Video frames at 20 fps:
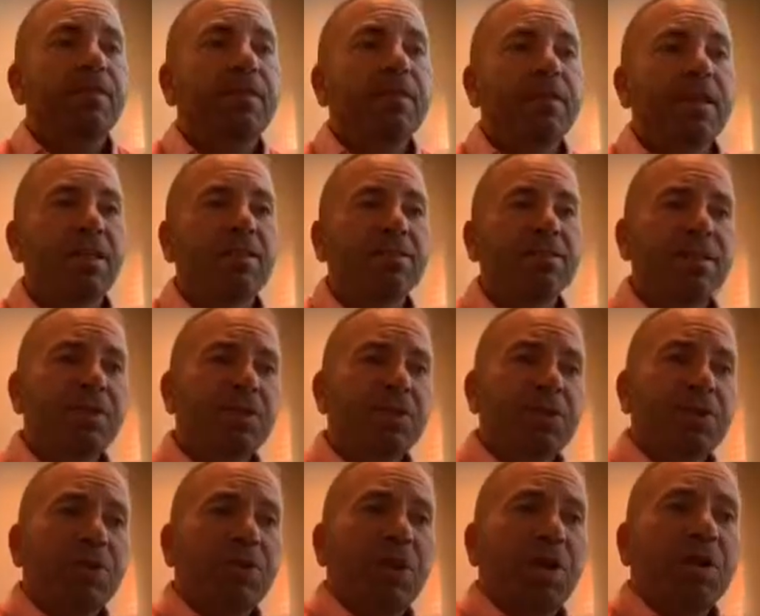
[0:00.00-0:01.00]
Now, the city of
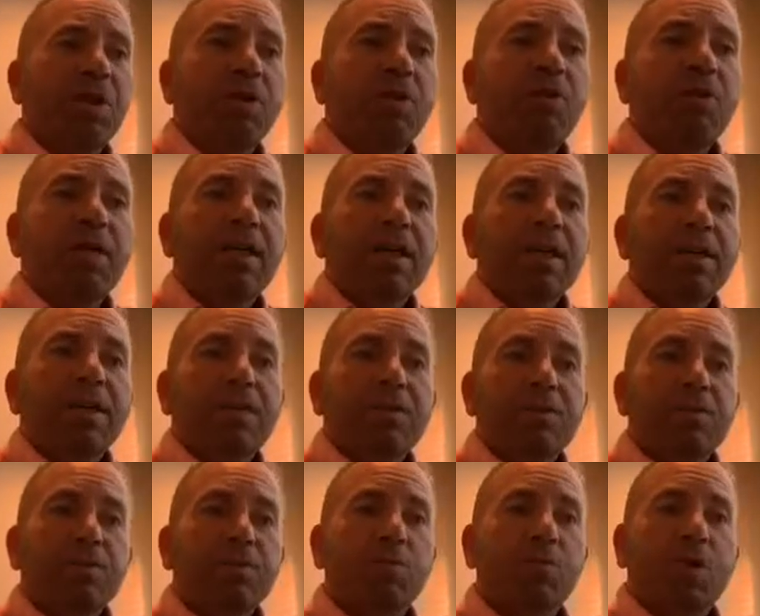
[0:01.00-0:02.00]
Chicago
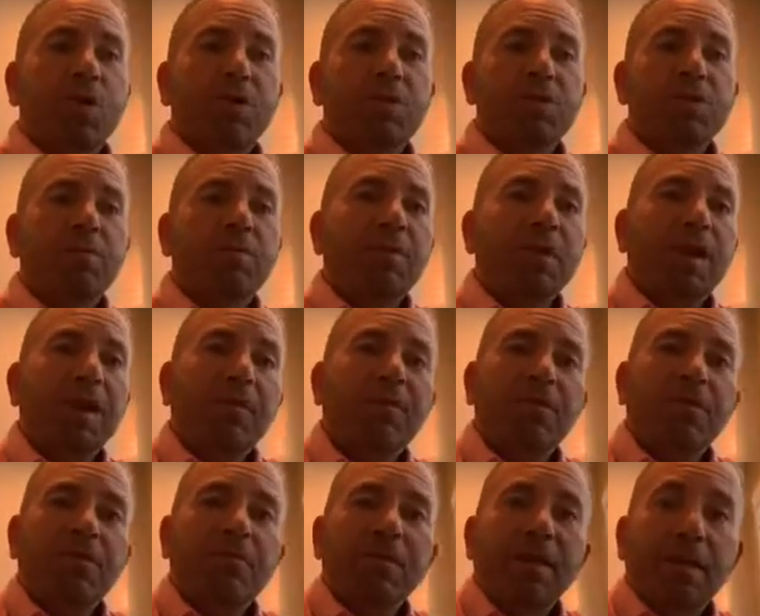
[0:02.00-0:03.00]
gets its water supply
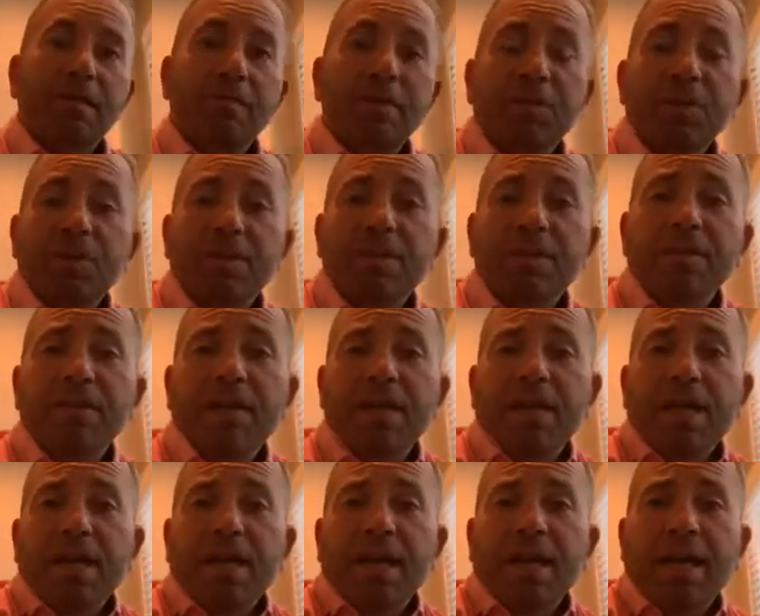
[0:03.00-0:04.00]
from Lake Michigan,
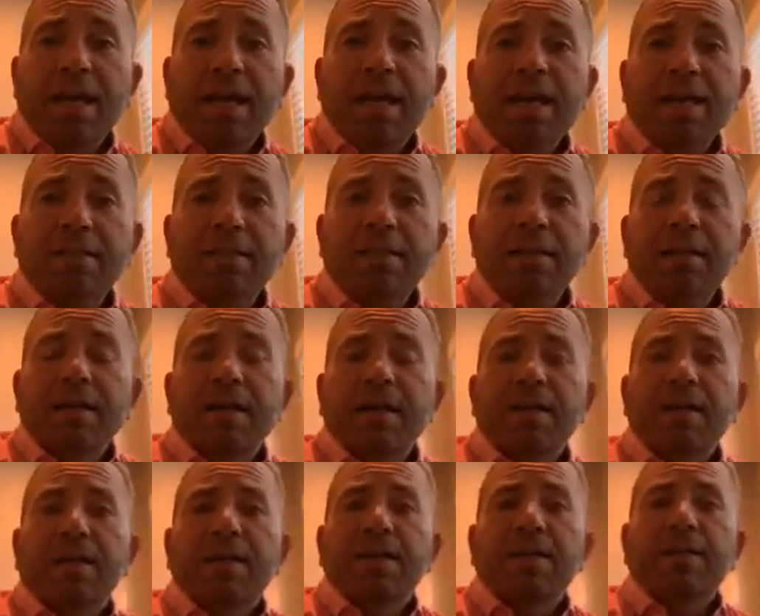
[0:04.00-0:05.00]
and
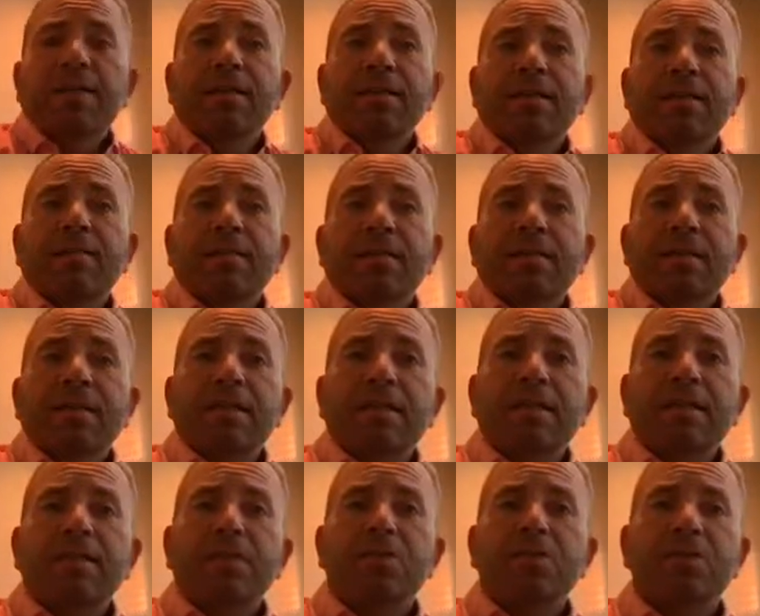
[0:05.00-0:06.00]

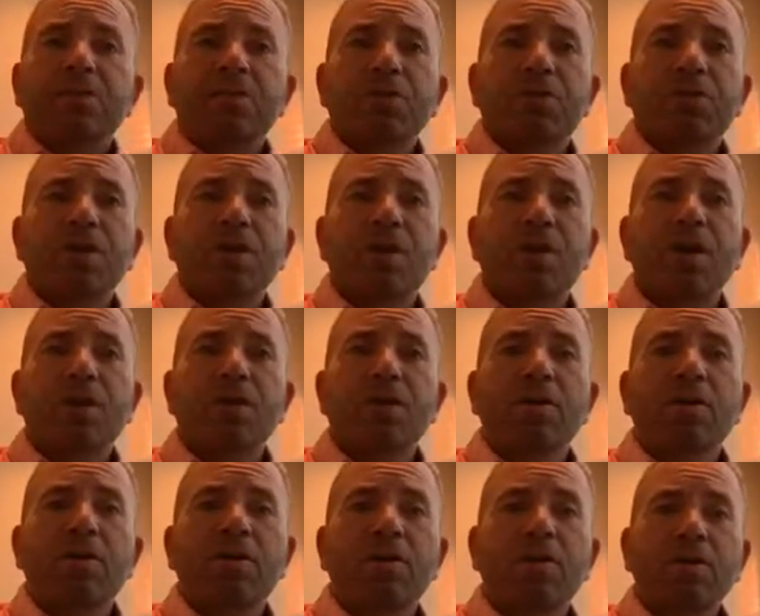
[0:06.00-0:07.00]
the
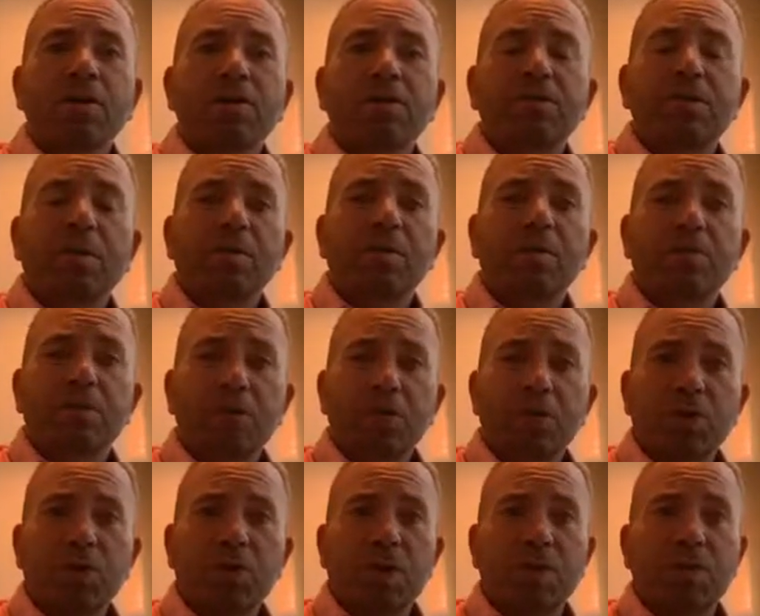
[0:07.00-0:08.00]
suburbs of
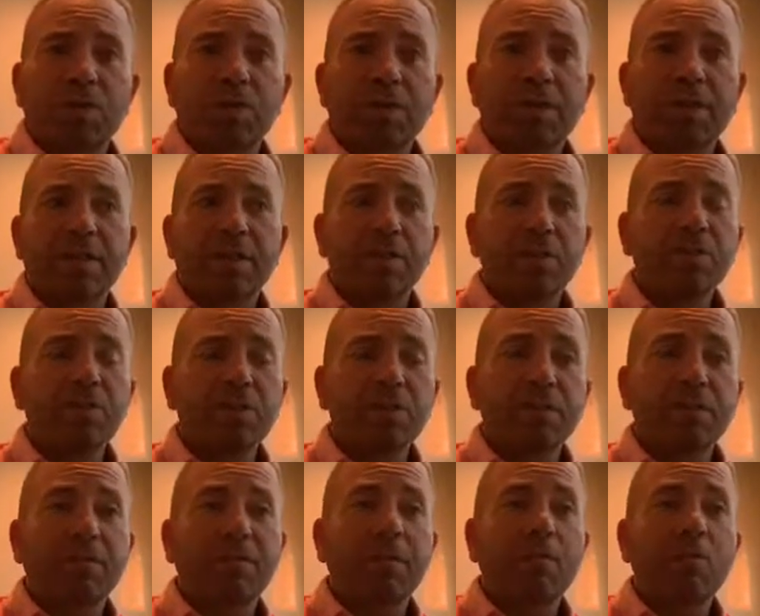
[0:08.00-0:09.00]
Chicago get it
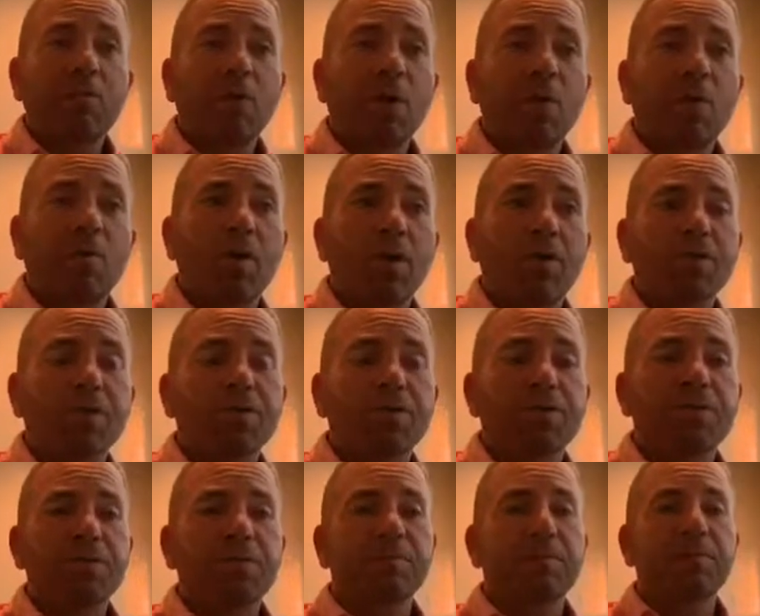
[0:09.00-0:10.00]
usually from well water
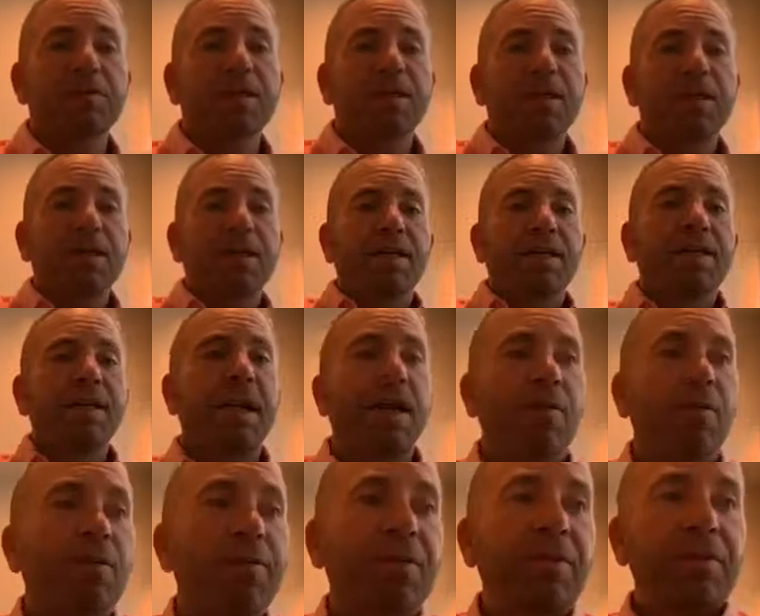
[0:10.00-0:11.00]
systems.
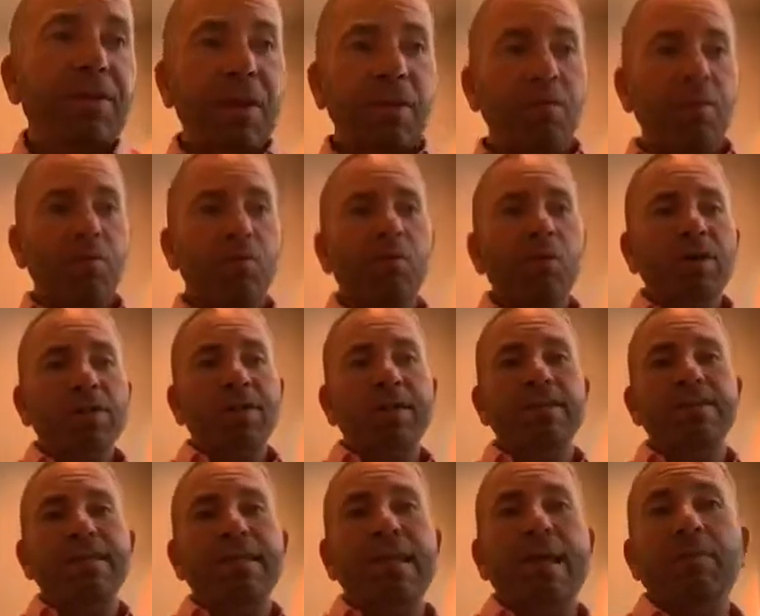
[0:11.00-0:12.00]
Now, the number one
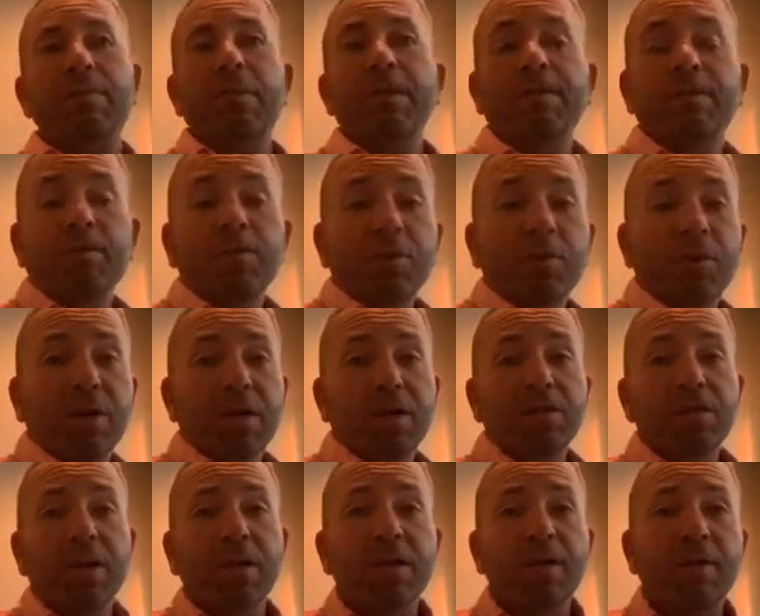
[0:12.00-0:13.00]
contaminant that we want
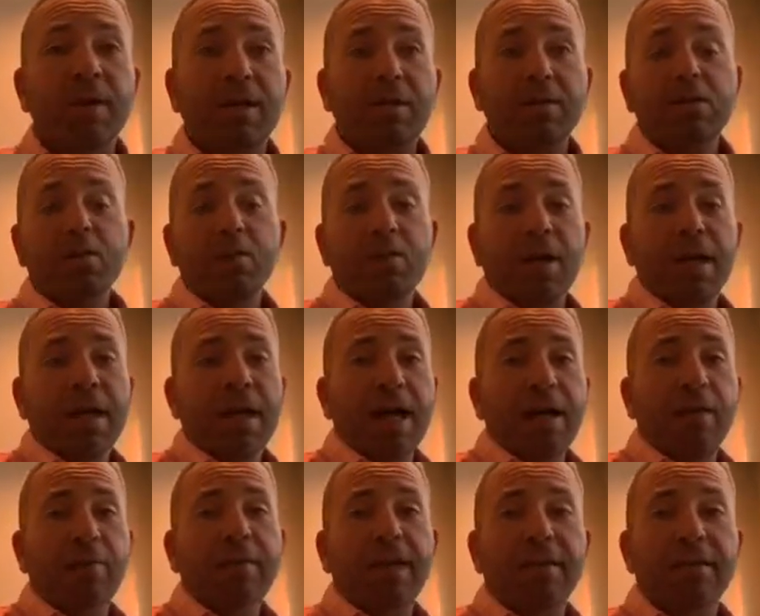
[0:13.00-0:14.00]
to talk about is
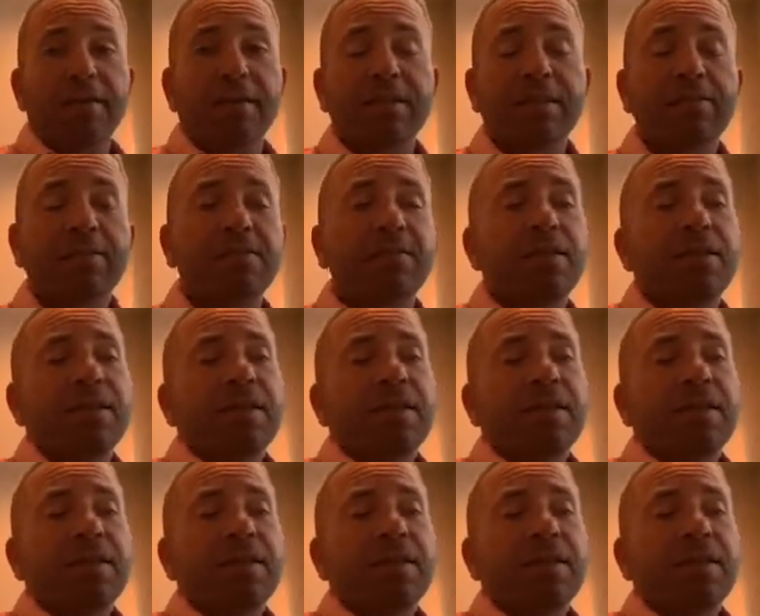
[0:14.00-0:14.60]
trihalomethanes.